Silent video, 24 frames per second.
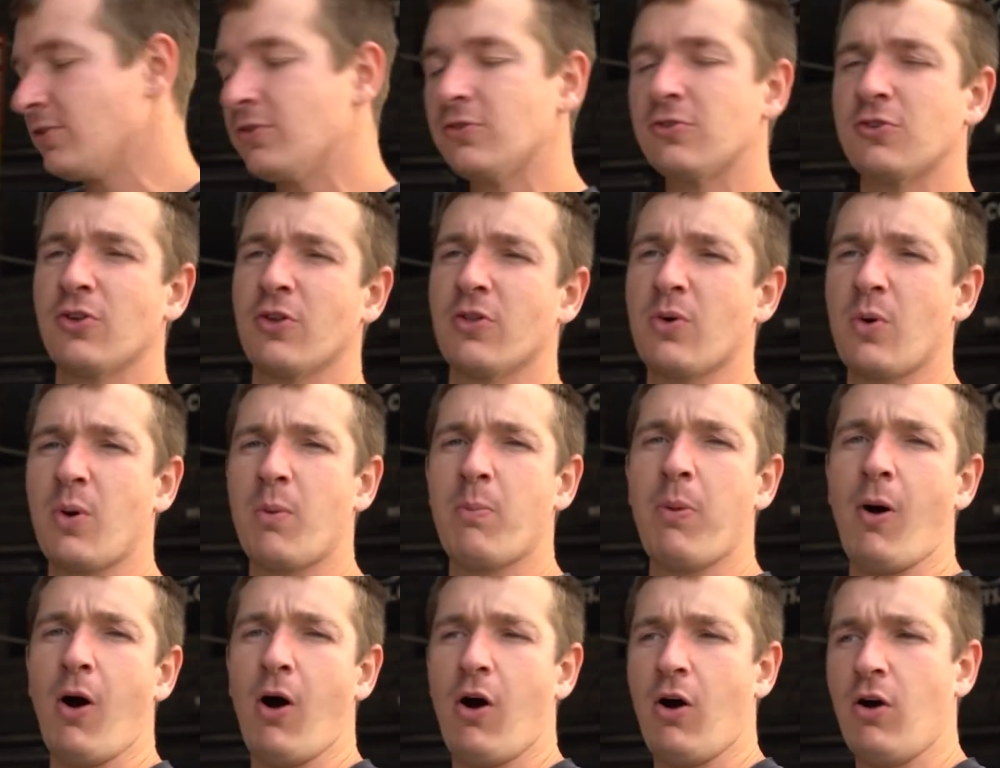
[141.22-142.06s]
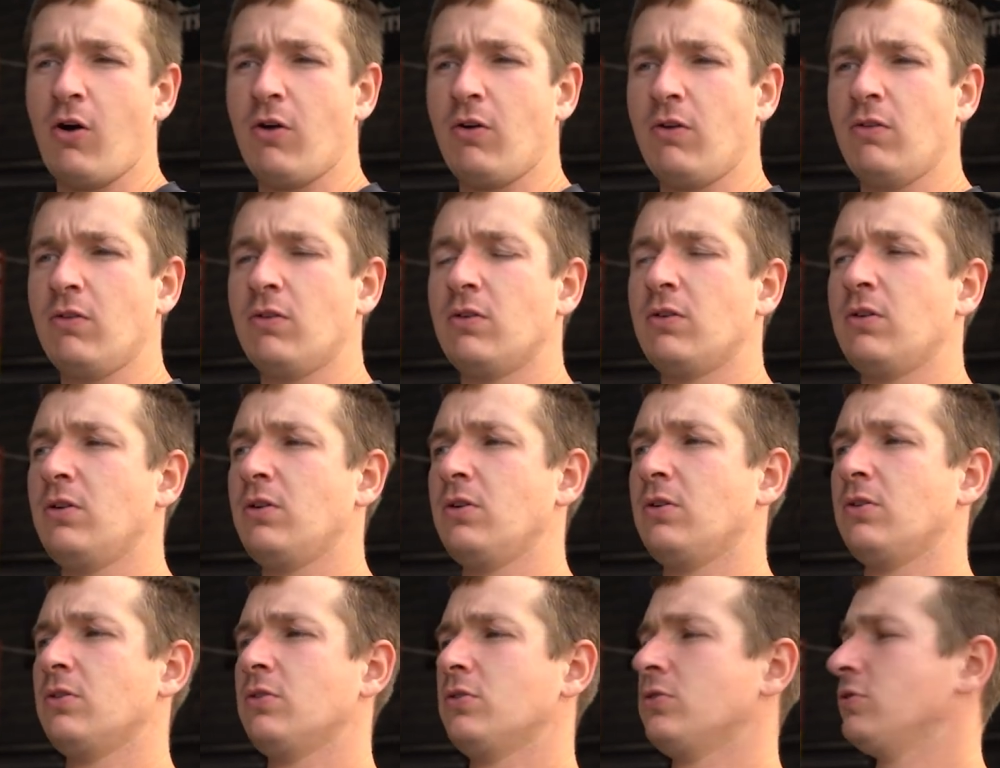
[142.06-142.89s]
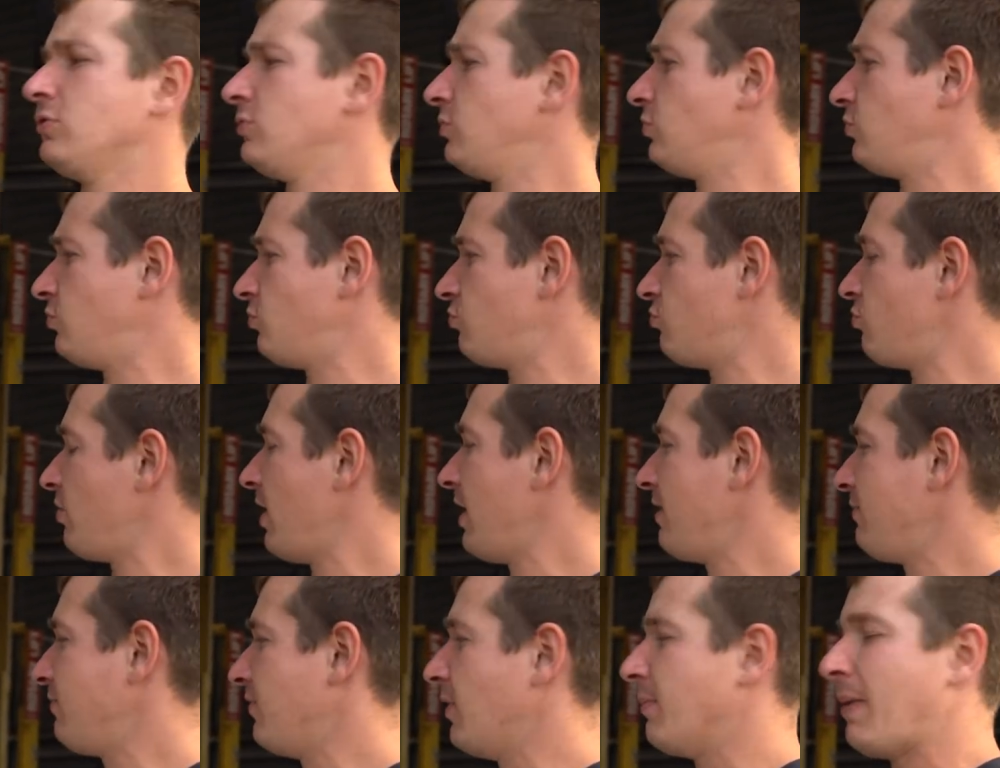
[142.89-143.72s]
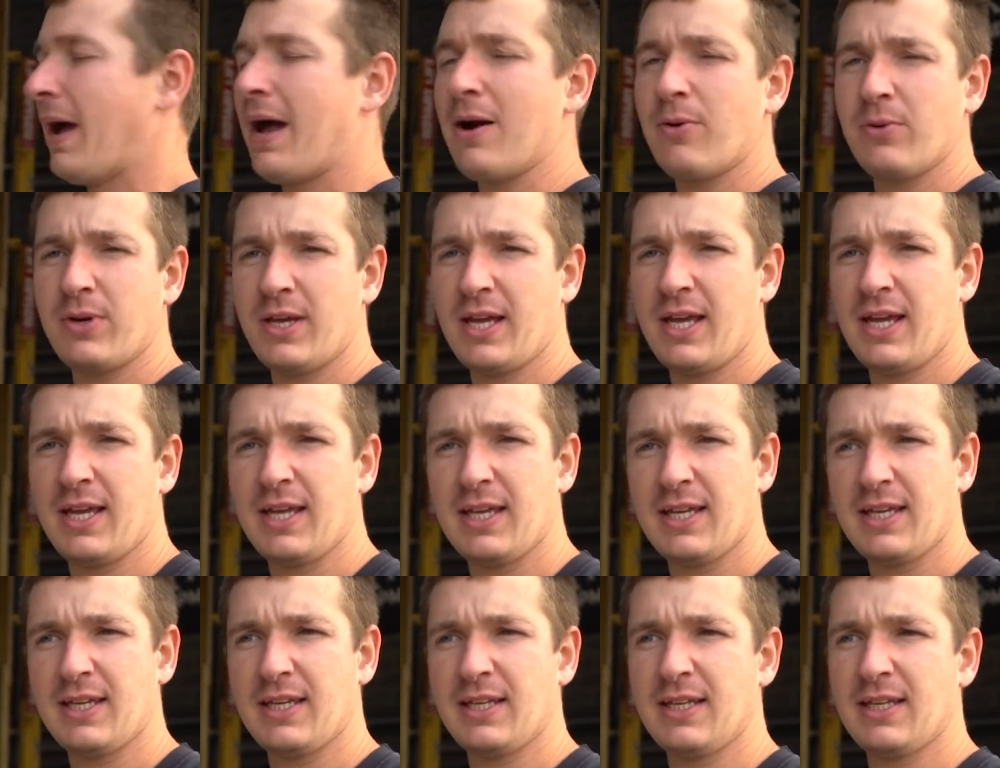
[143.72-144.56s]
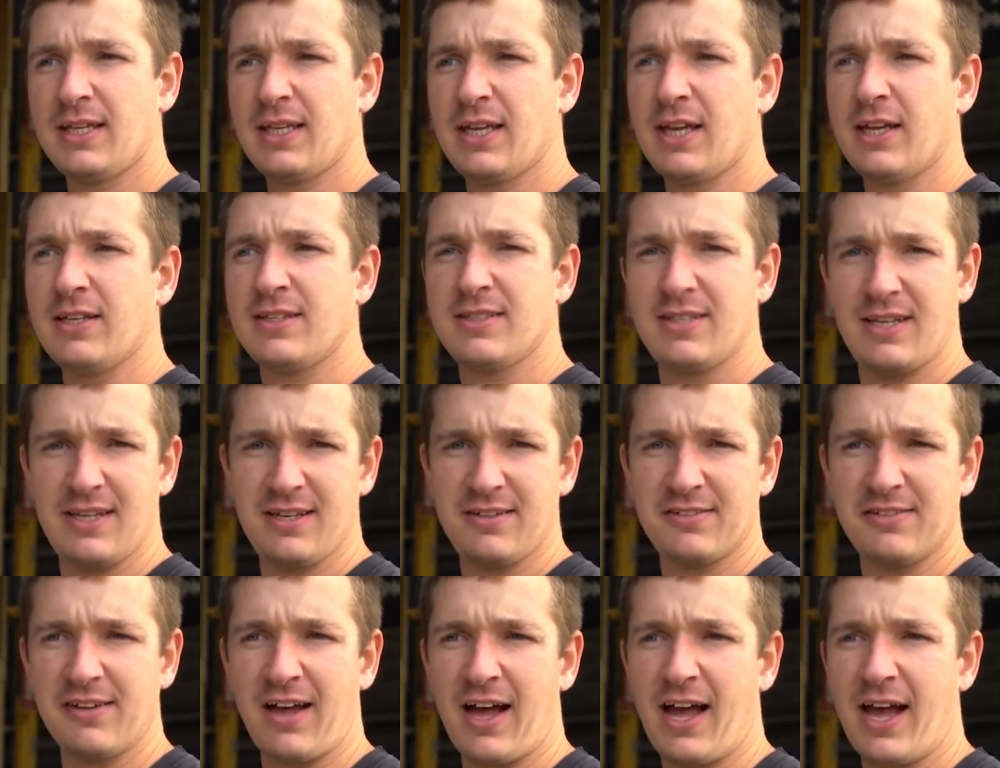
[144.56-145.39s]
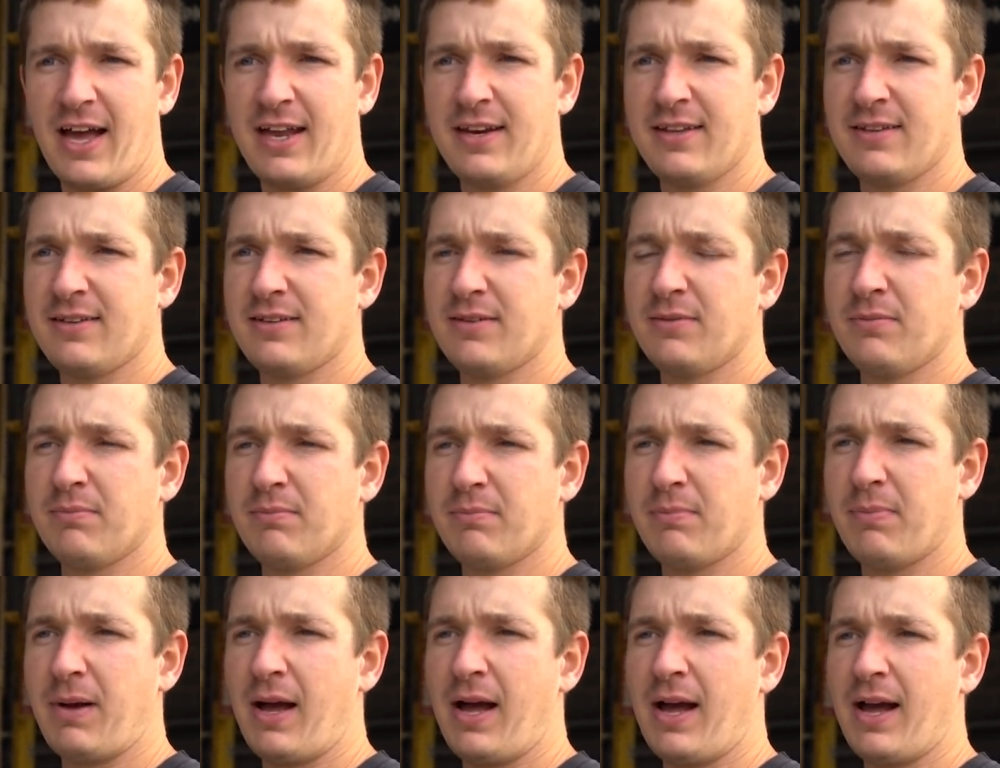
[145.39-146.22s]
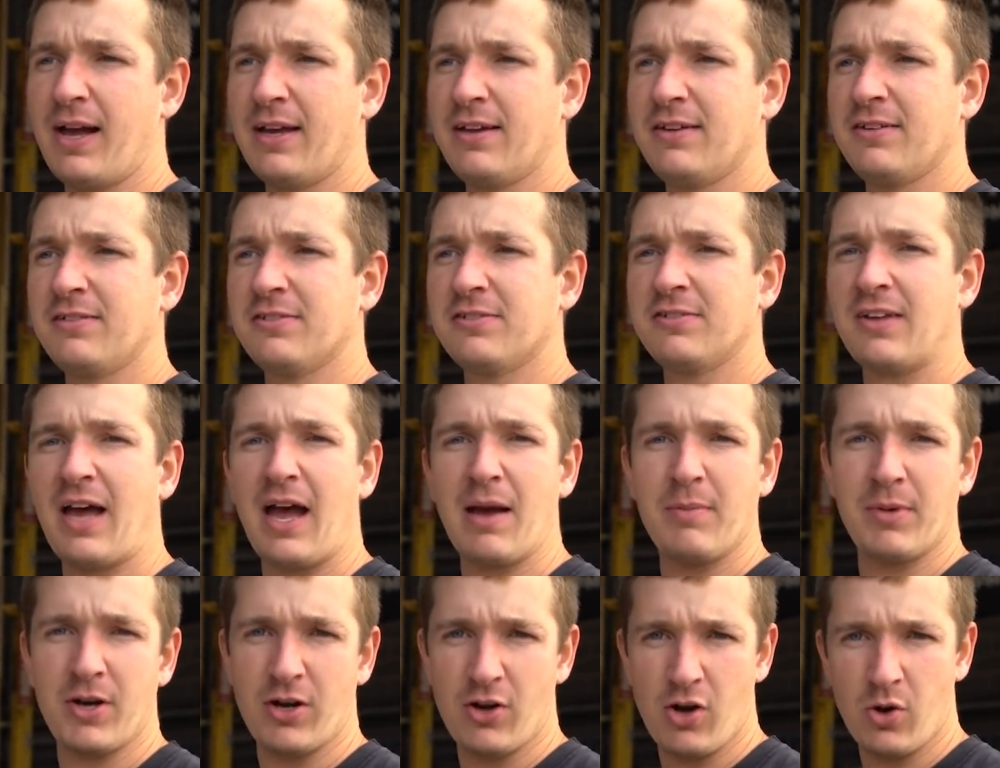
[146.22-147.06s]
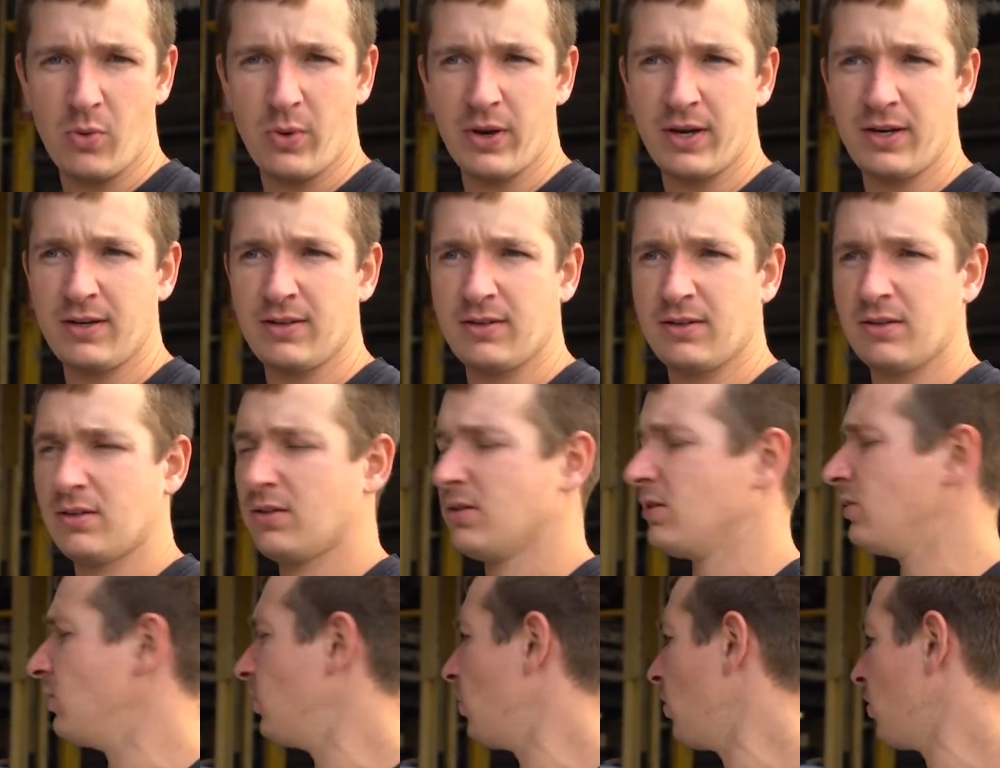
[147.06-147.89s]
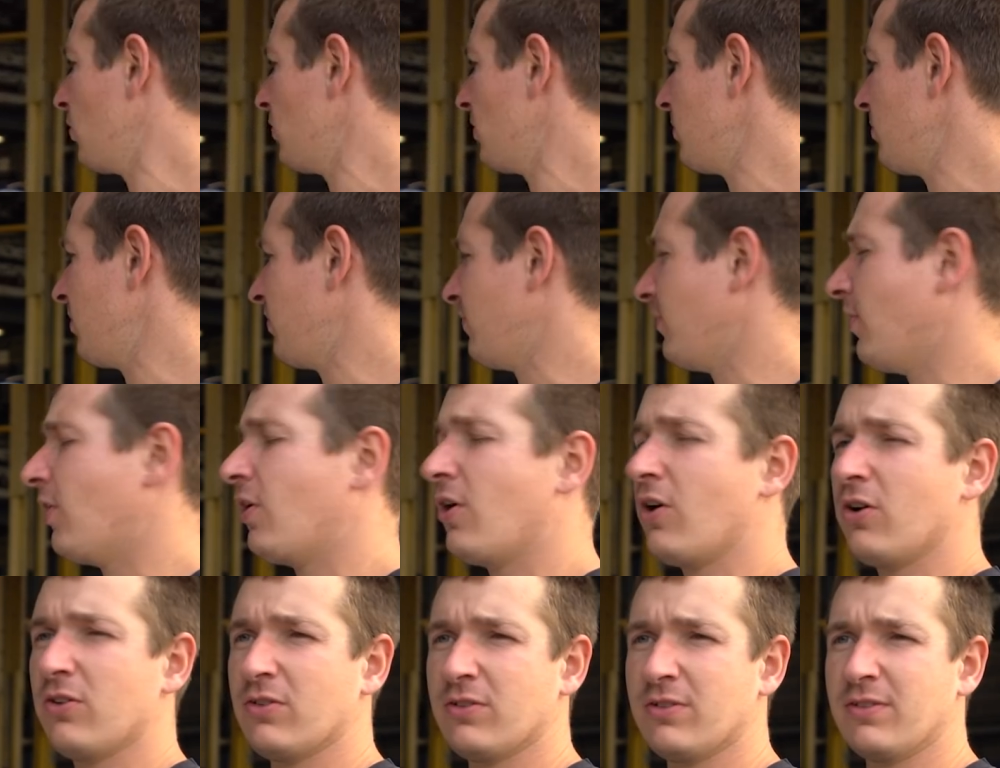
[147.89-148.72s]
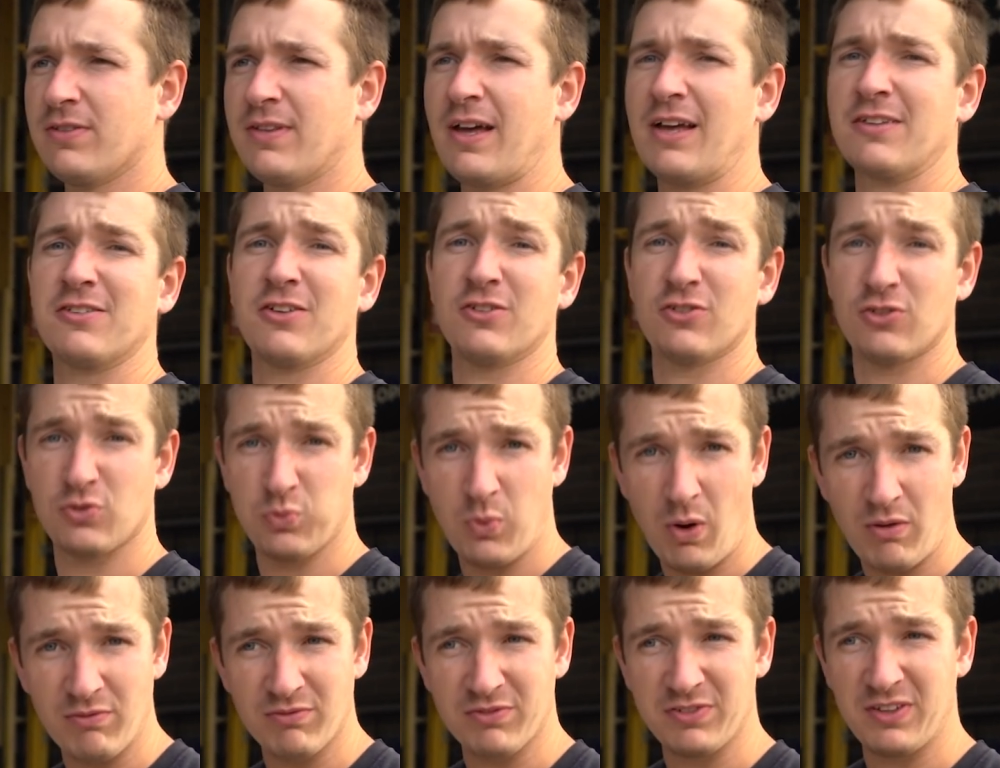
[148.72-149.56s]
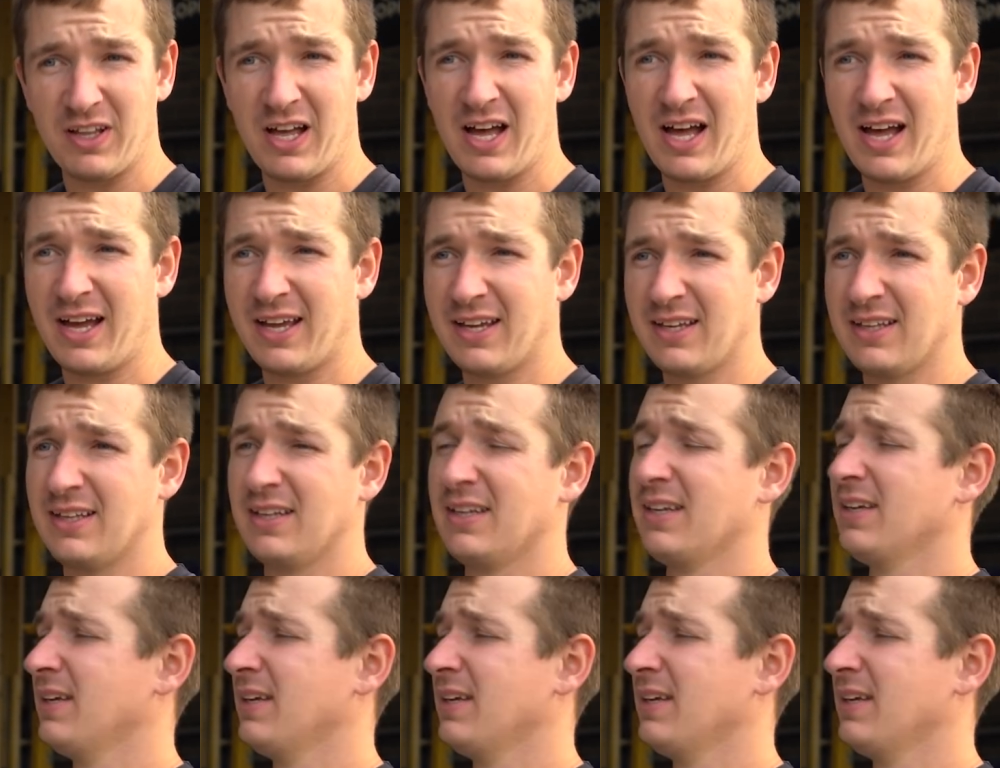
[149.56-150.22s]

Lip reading: So they were bought straight from Audi at Teesside by Simon and Owen, who owned them before. That's at Swan Flight.